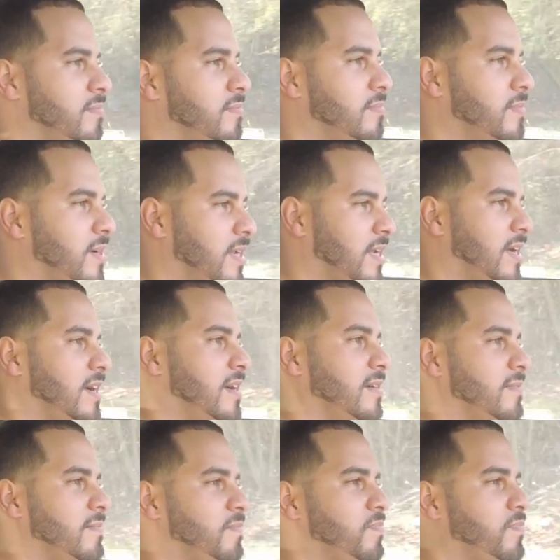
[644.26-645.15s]
But
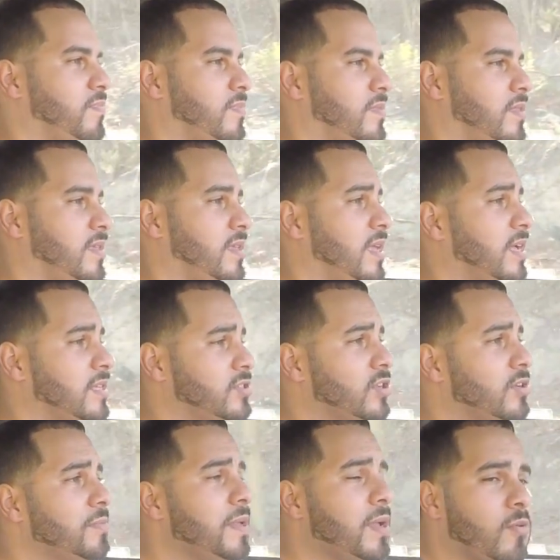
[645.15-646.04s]
yeah, it
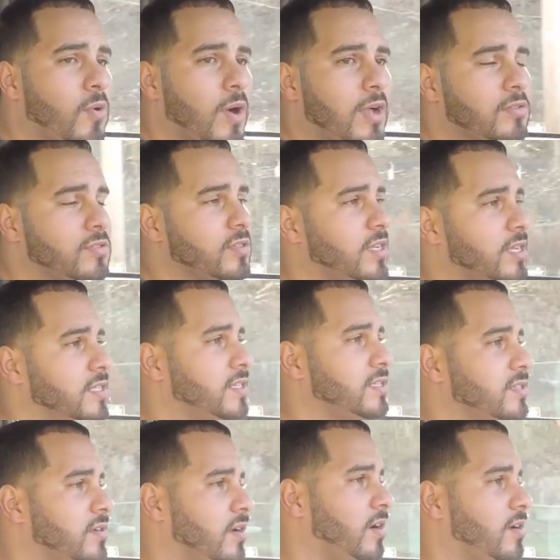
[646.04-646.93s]
took me a while to get
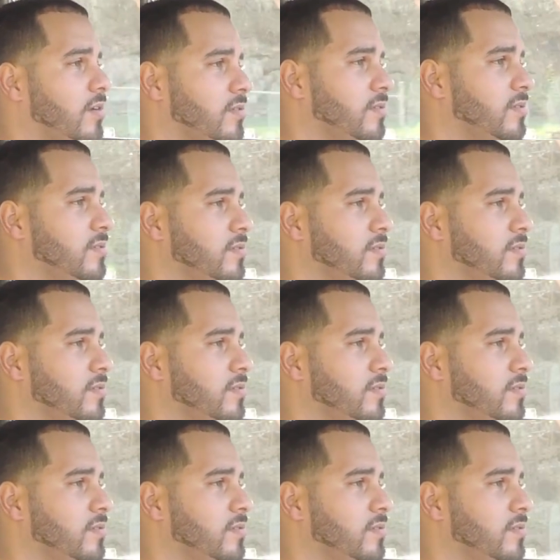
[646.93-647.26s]
this car.